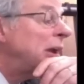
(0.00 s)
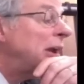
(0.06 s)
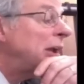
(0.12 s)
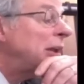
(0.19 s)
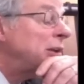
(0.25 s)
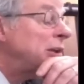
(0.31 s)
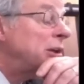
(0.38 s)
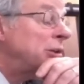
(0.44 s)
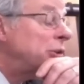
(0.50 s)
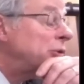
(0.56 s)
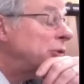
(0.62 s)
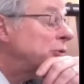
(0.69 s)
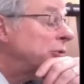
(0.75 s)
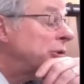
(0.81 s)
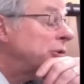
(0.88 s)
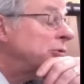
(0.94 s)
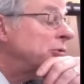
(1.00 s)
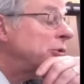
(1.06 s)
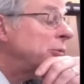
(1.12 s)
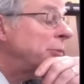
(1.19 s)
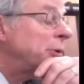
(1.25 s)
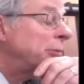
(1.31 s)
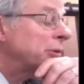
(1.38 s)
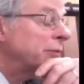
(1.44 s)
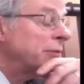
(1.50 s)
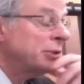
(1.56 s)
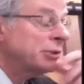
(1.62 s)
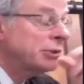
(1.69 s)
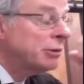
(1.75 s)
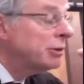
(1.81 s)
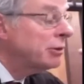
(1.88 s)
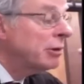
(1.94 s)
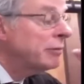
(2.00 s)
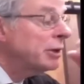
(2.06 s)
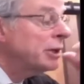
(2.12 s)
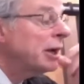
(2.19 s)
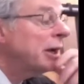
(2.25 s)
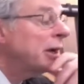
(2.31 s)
And again, the attorneys who are public defense, they're here every